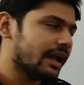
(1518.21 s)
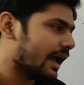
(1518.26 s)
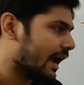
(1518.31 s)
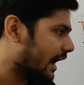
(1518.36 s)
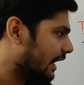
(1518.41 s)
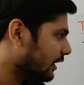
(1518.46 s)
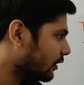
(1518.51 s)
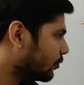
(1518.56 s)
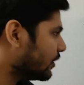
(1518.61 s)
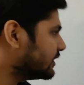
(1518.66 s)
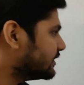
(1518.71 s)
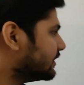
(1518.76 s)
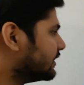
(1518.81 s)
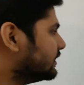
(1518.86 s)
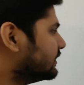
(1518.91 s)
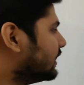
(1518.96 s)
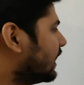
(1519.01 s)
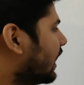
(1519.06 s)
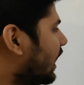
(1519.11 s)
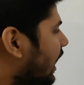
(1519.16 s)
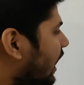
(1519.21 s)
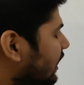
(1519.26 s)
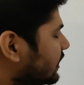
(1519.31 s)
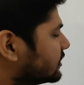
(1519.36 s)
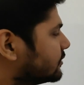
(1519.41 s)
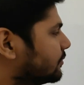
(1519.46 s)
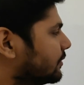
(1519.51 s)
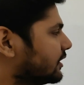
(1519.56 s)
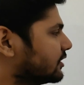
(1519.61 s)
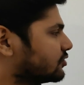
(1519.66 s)
And questions are
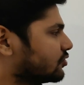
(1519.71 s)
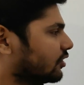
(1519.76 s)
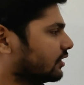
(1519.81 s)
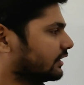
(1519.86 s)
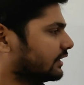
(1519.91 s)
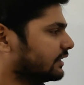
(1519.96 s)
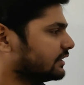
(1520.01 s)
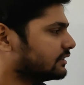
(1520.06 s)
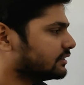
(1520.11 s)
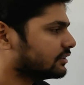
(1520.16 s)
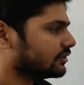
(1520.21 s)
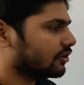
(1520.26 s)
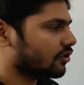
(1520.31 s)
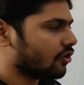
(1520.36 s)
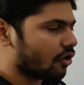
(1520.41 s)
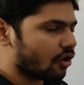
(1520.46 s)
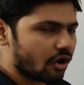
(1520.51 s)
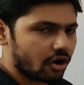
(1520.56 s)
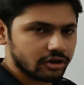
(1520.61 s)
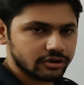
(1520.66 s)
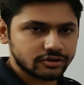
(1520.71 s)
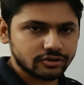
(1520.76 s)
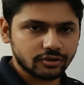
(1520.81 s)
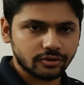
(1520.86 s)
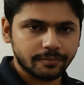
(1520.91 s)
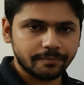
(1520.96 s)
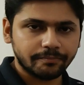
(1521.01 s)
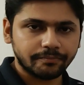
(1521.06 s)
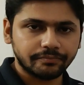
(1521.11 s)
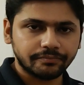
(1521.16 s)
asked based on this
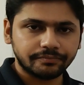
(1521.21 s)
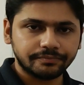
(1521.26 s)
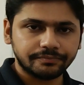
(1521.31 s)
also.